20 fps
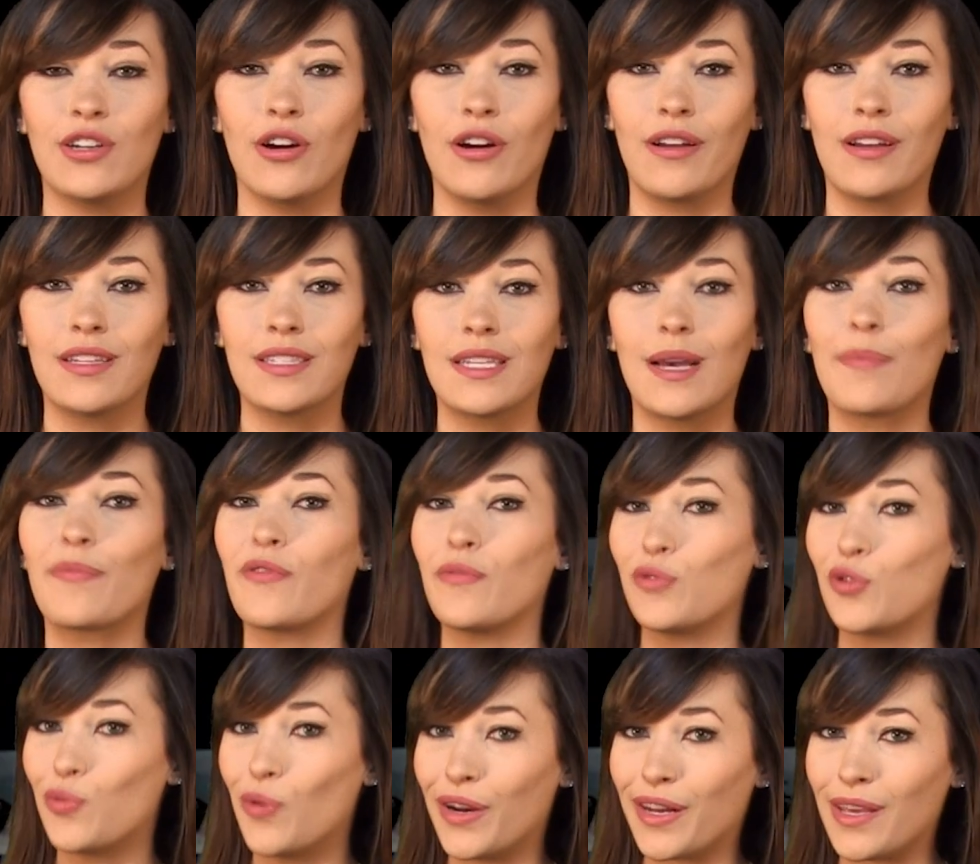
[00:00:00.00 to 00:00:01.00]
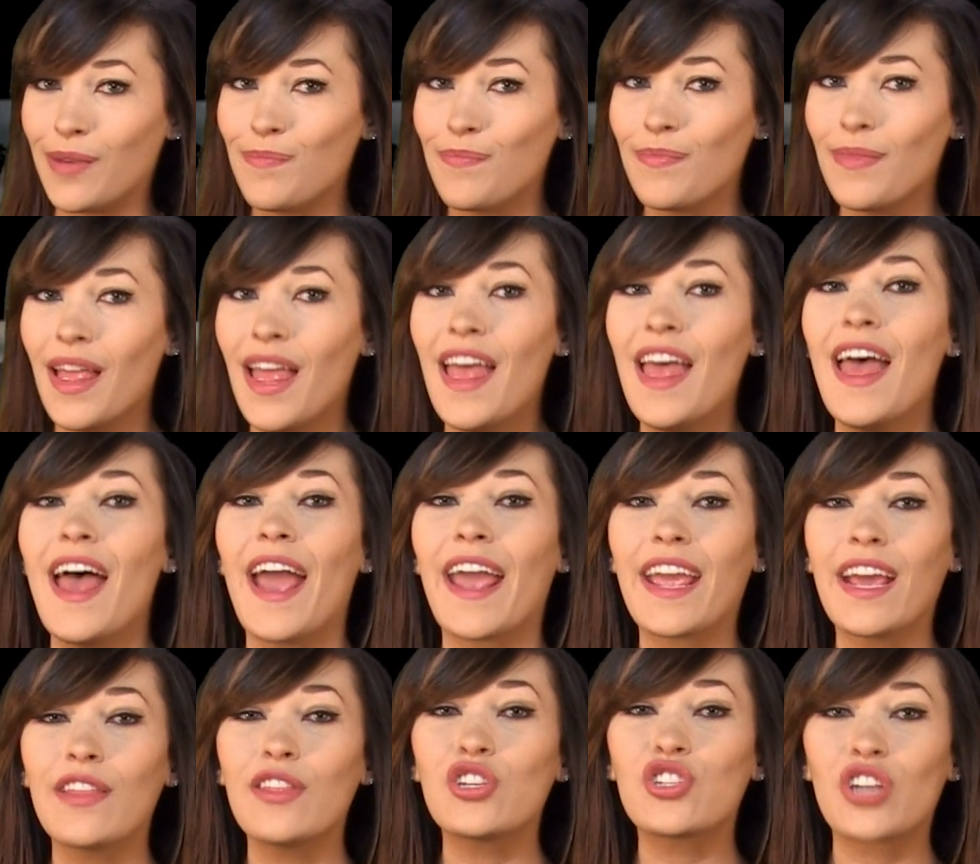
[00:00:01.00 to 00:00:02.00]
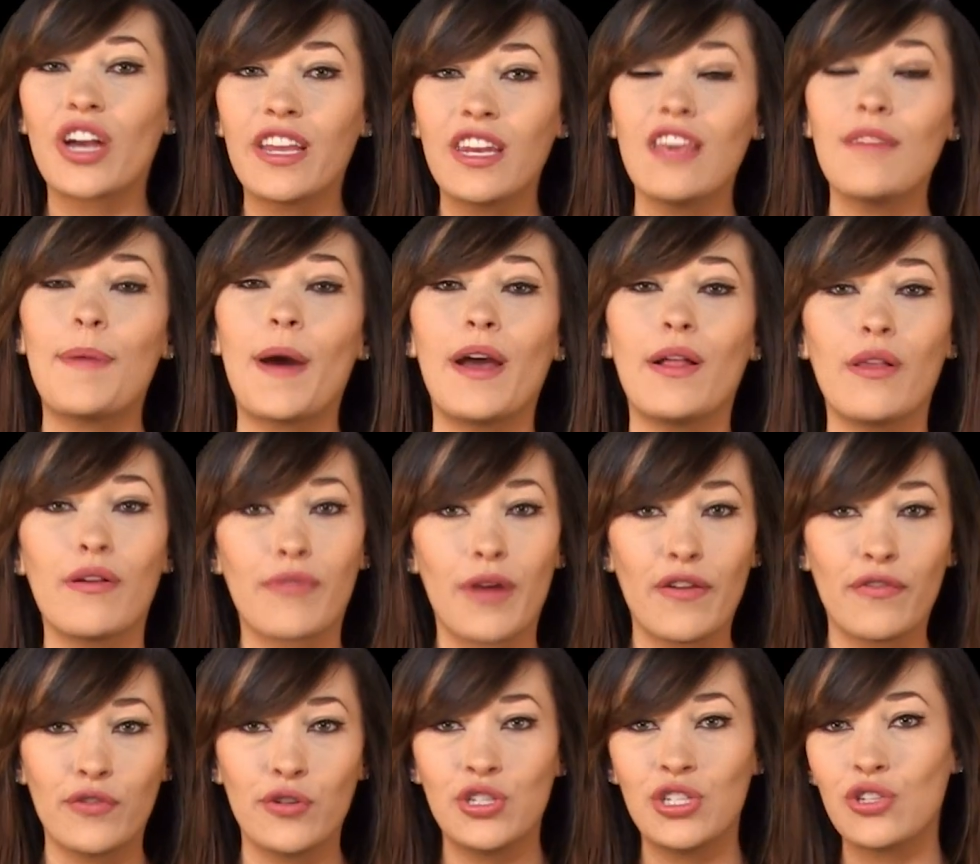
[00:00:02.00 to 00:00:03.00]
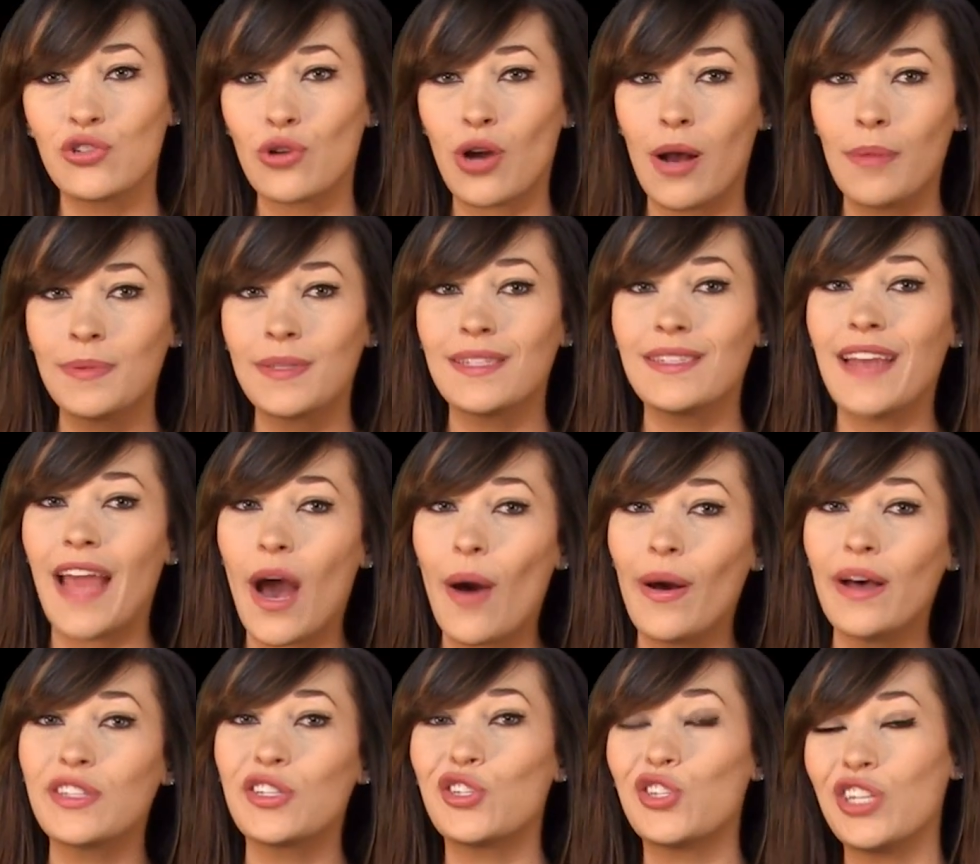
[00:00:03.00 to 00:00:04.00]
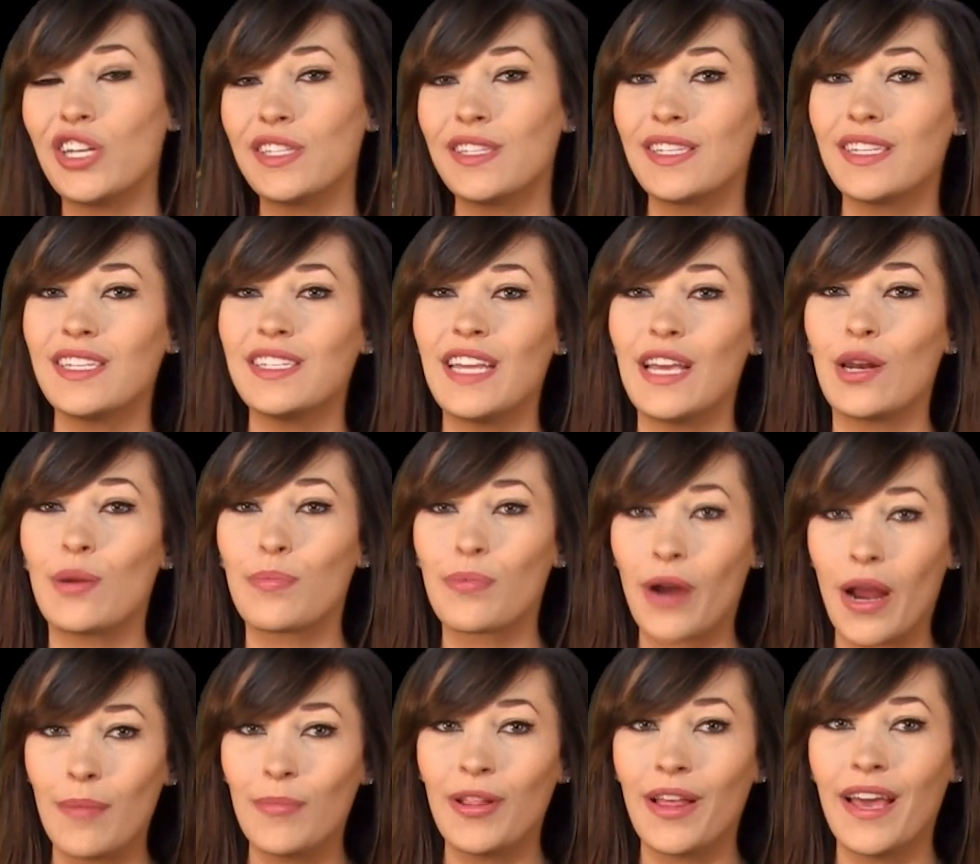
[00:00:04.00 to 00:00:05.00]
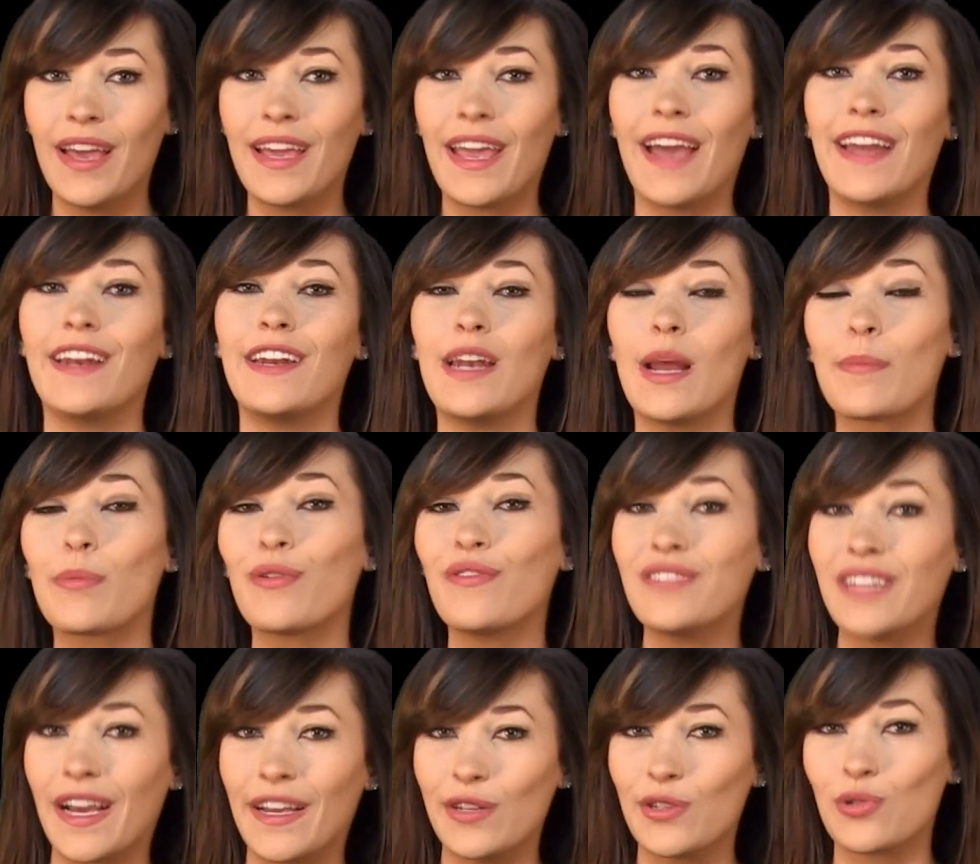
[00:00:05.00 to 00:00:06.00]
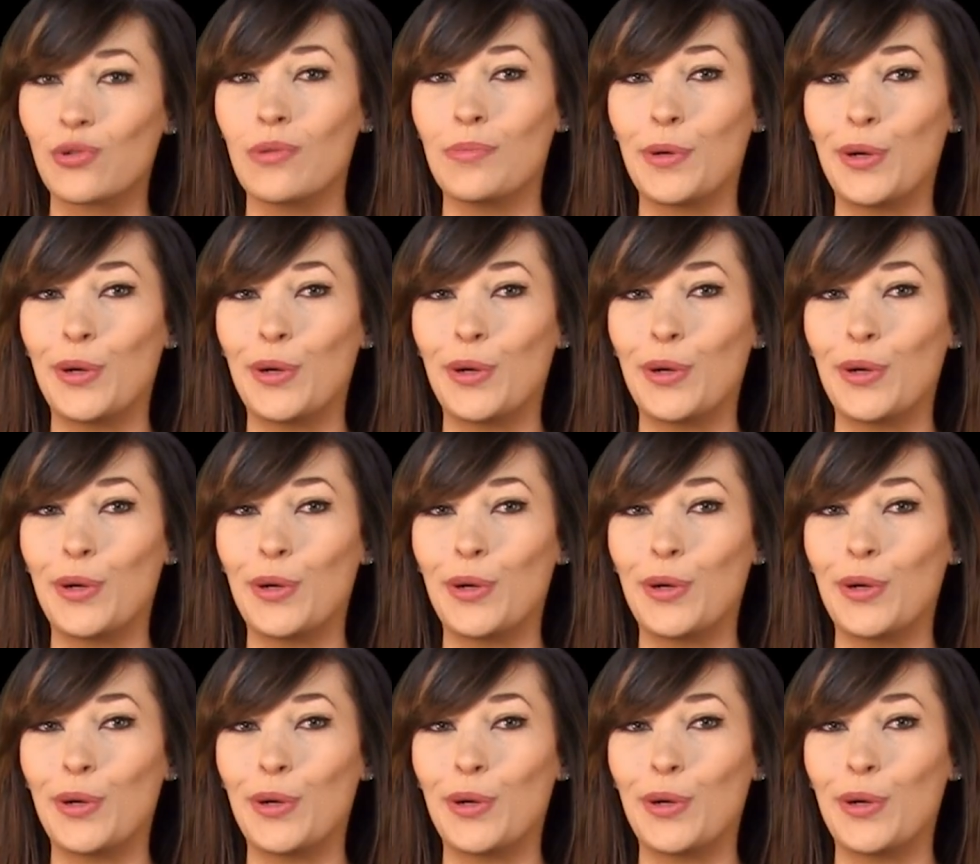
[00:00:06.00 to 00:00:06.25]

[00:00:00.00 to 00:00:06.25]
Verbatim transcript: targets up from 20, and the shiny pile of refuge it drops now has a chance to contain a primal egg and a number of dinosaur